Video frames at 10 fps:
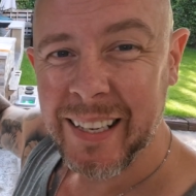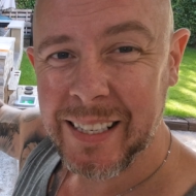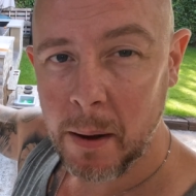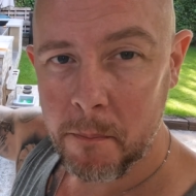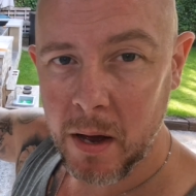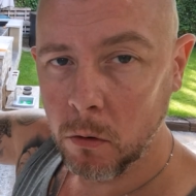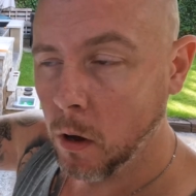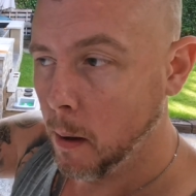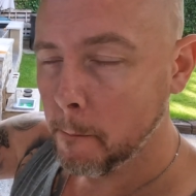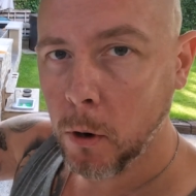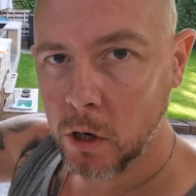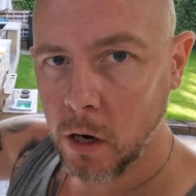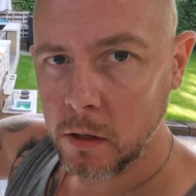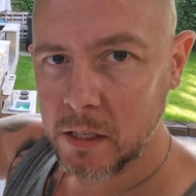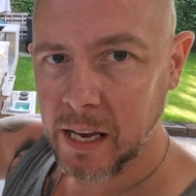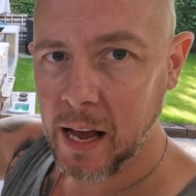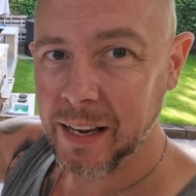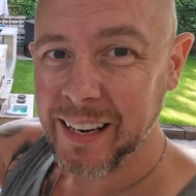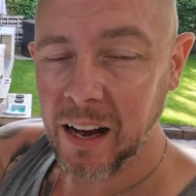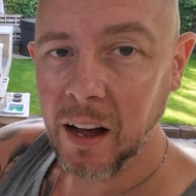10 mil, put it on the
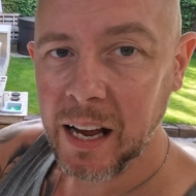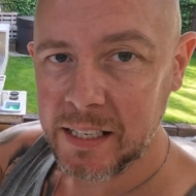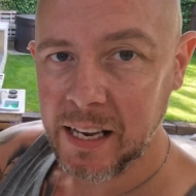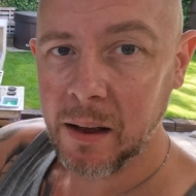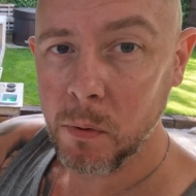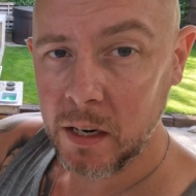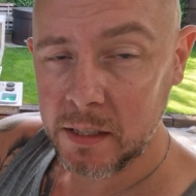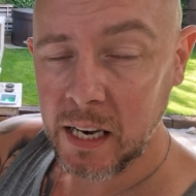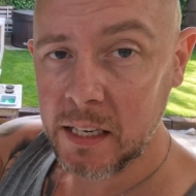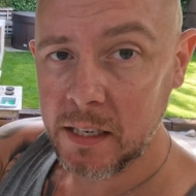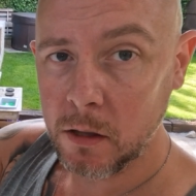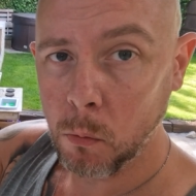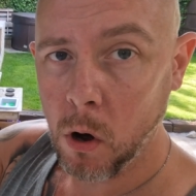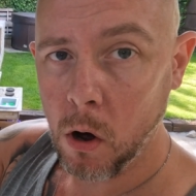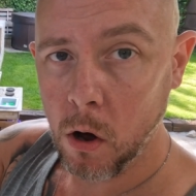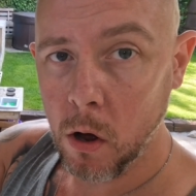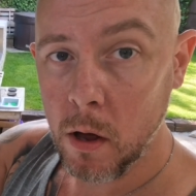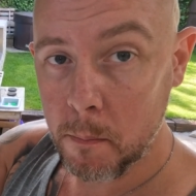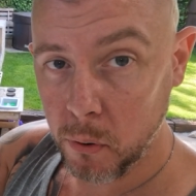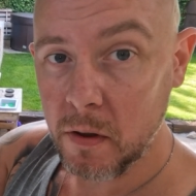side, and last time when I tested the water
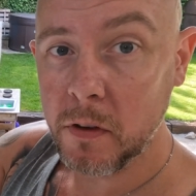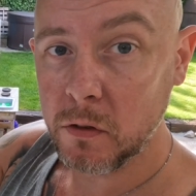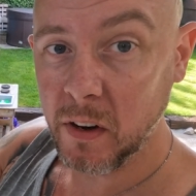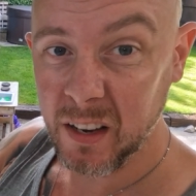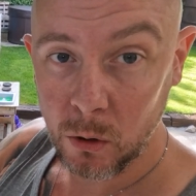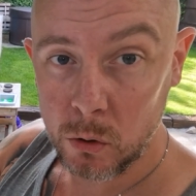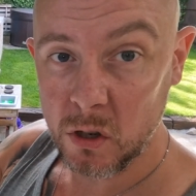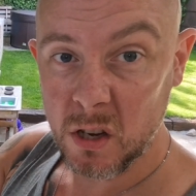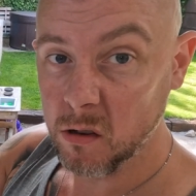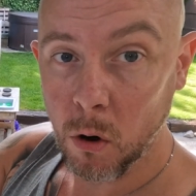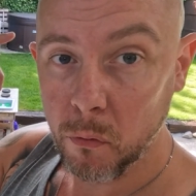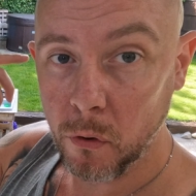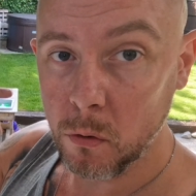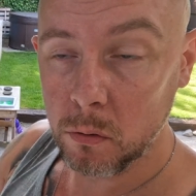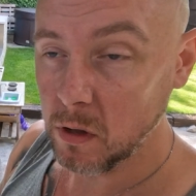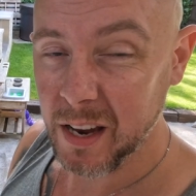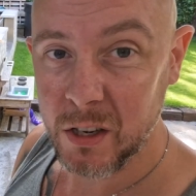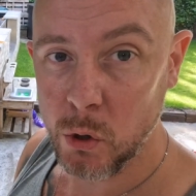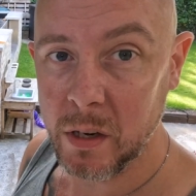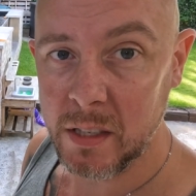in previous videos that you can go through the
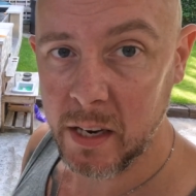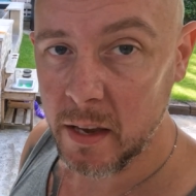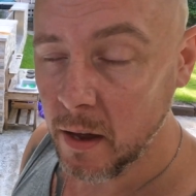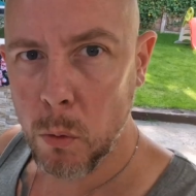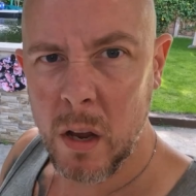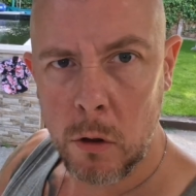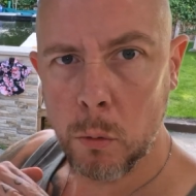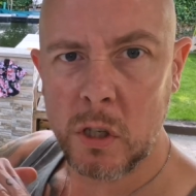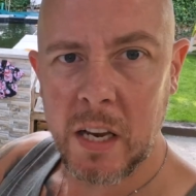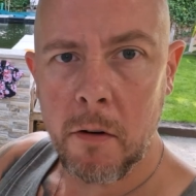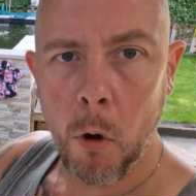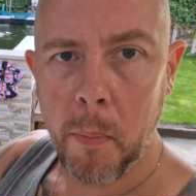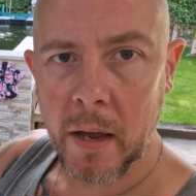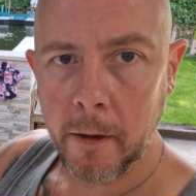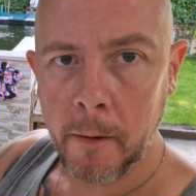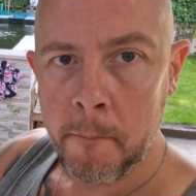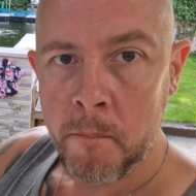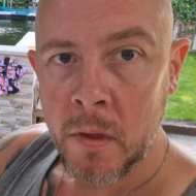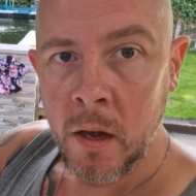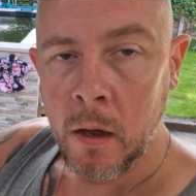history and see, there was zero pink.
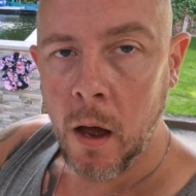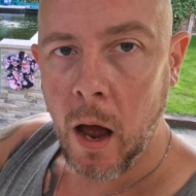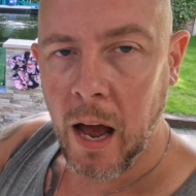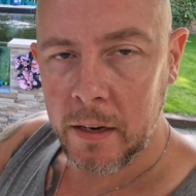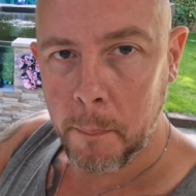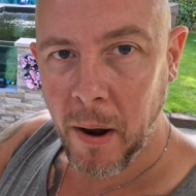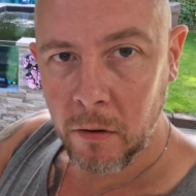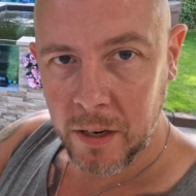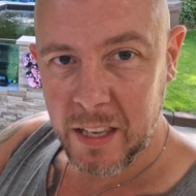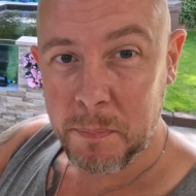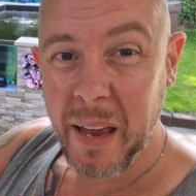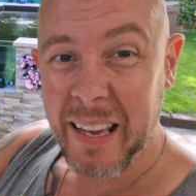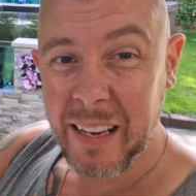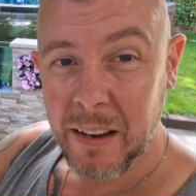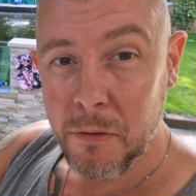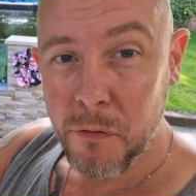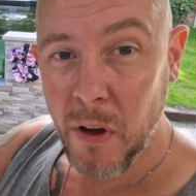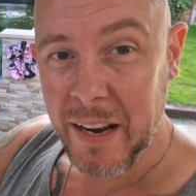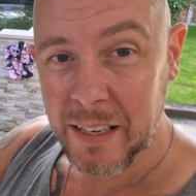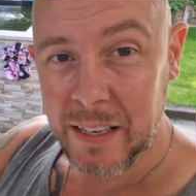And apparently this pink
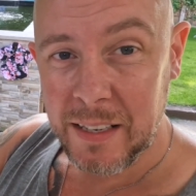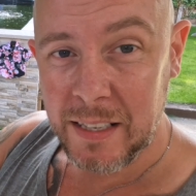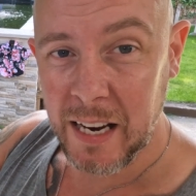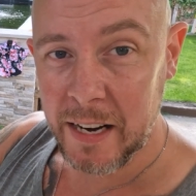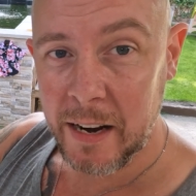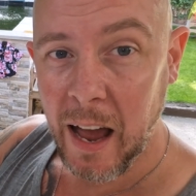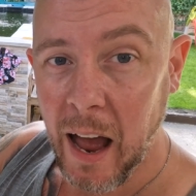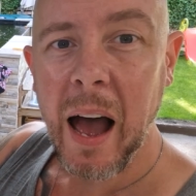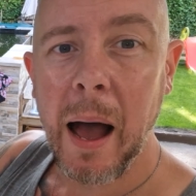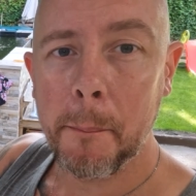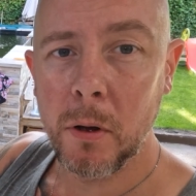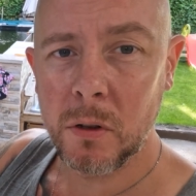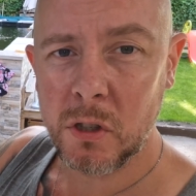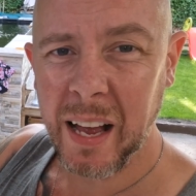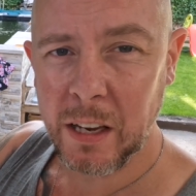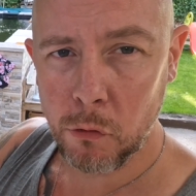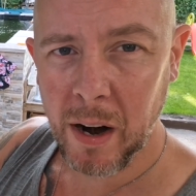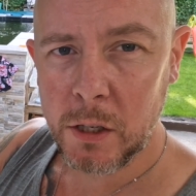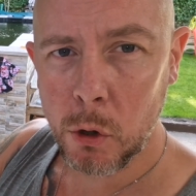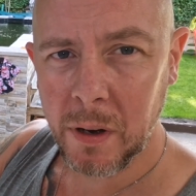faint tint happens like
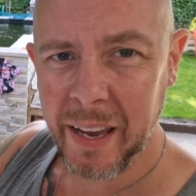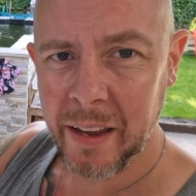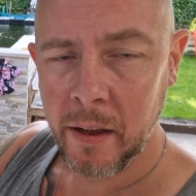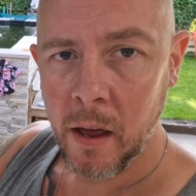gradually